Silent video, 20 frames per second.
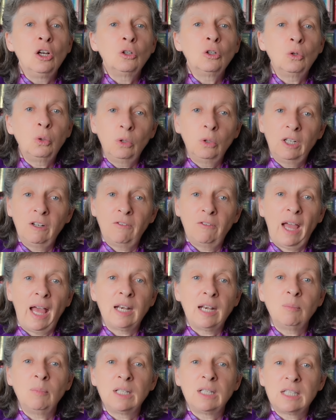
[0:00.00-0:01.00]
could have
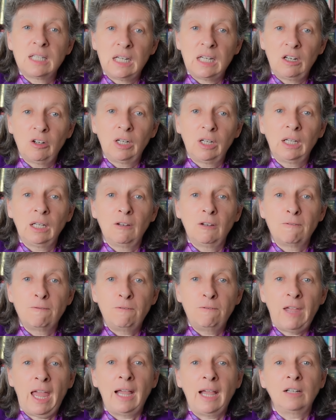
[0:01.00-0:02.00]
had a material
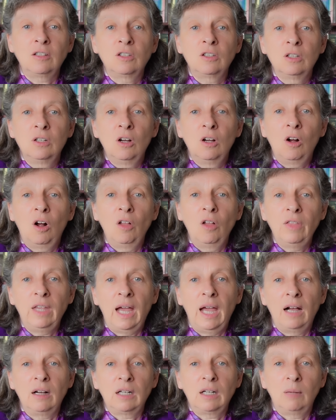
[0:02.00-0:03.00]
effect on the
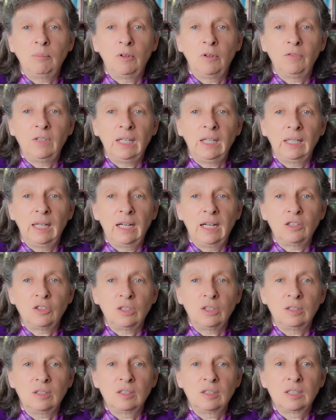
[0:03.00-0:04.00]
outcome of the
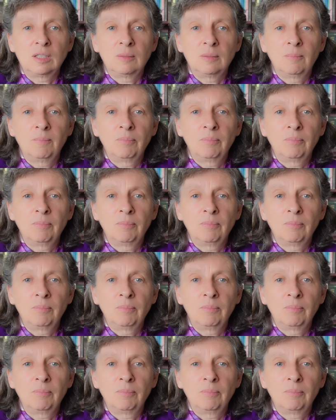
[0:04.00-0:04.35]
elections.